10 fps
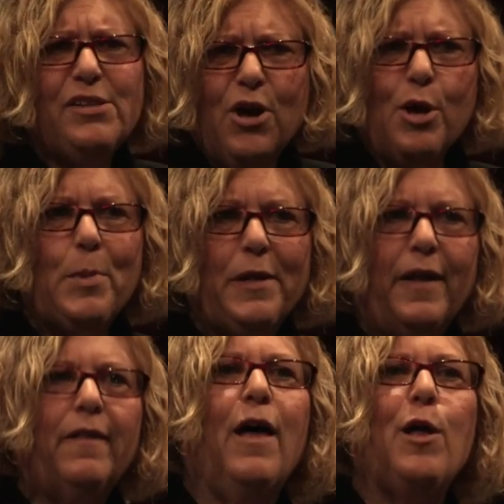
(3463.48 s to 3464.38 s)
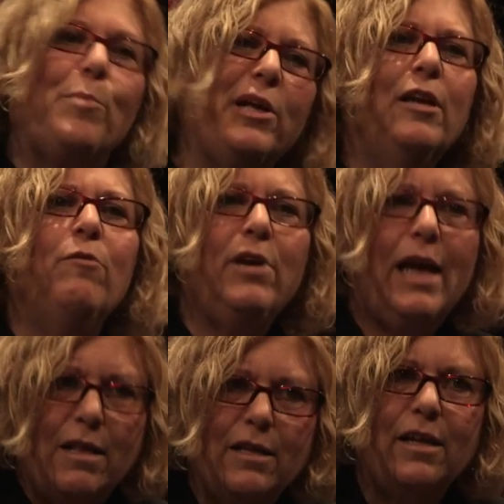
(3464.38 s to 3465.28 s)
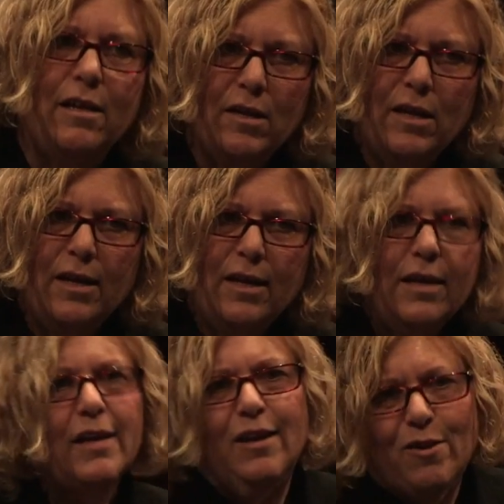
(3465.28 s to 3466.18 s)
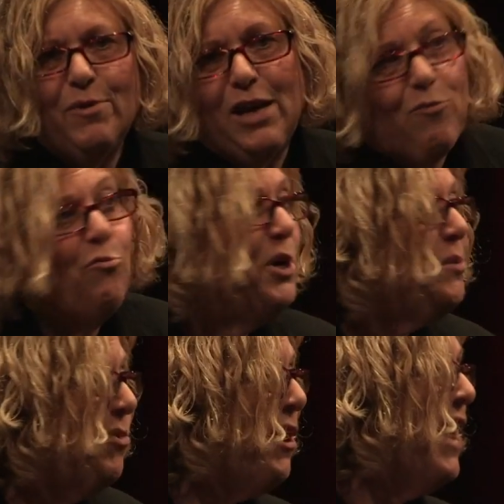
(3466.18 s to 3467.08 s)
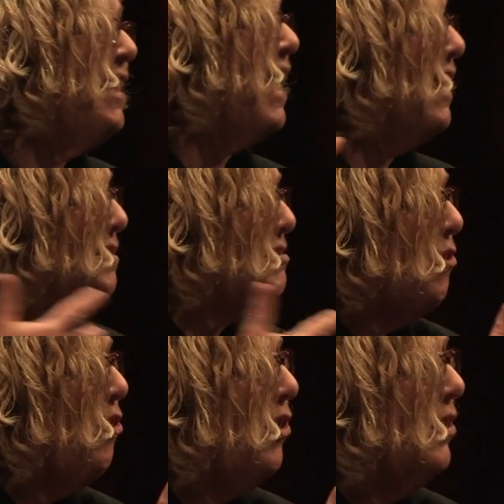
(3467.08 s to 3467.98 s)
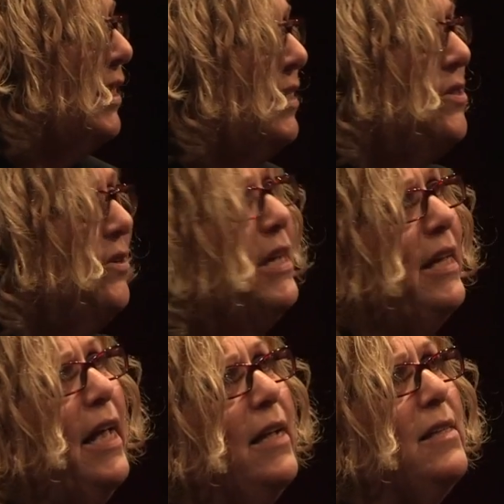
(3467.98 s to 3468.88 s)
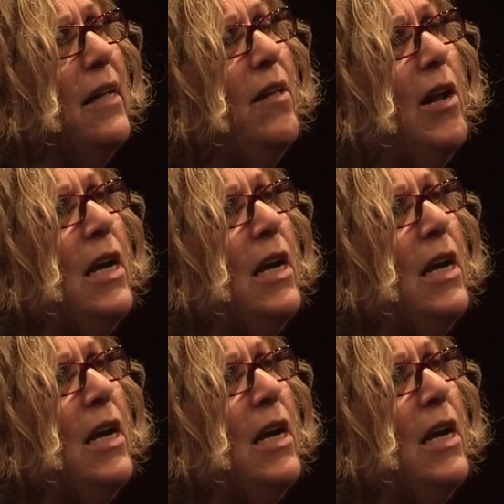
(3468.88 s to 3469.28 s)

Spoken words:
I talk about that a lot, but in reality, you know, we have one brain and it's all interconnected.